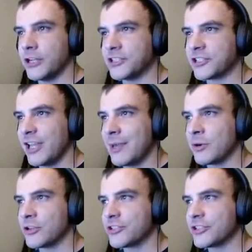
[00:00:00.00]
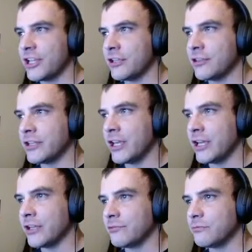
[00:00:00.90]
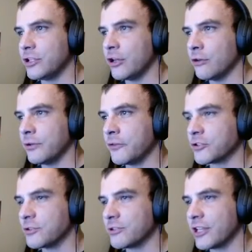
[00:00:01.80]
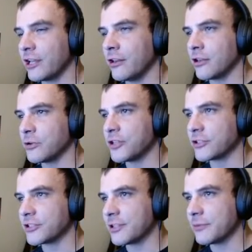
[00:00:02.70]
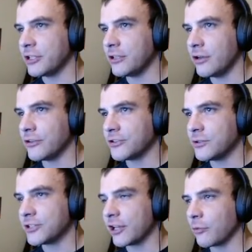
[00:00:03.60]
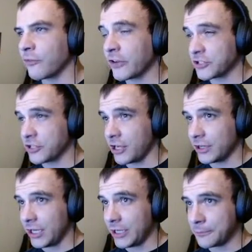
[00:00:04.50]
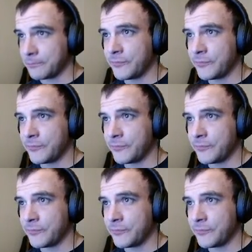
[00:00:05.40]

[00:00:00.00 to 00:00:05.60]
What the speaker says: disclaimer saying that, you know, if you're suicidal, go talk to somebody on the suicidal prevention hotline.